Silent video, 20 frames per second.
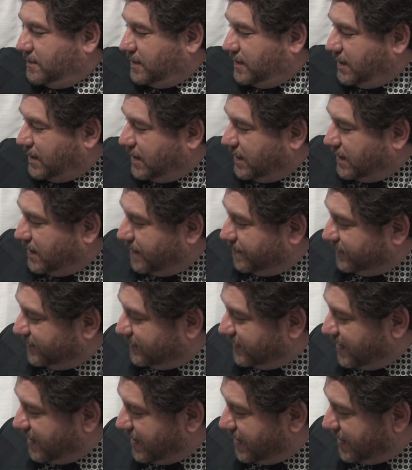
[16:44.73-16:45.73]
And I'm
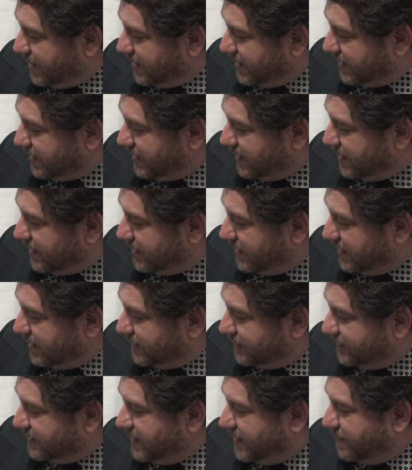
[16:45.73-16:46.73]
saying it
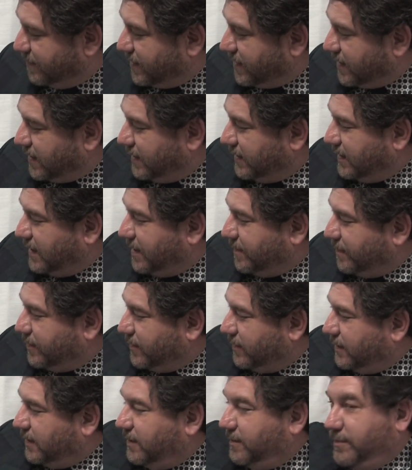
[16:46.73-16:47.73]
is the
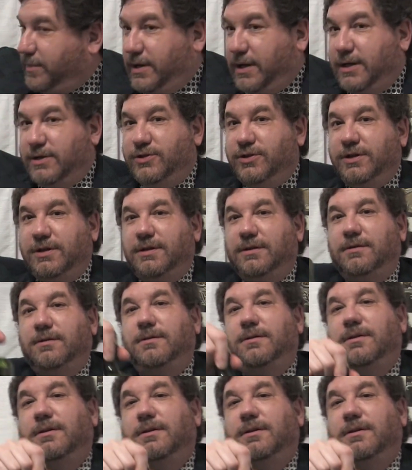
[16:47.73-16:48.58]
pineapple and pigeon.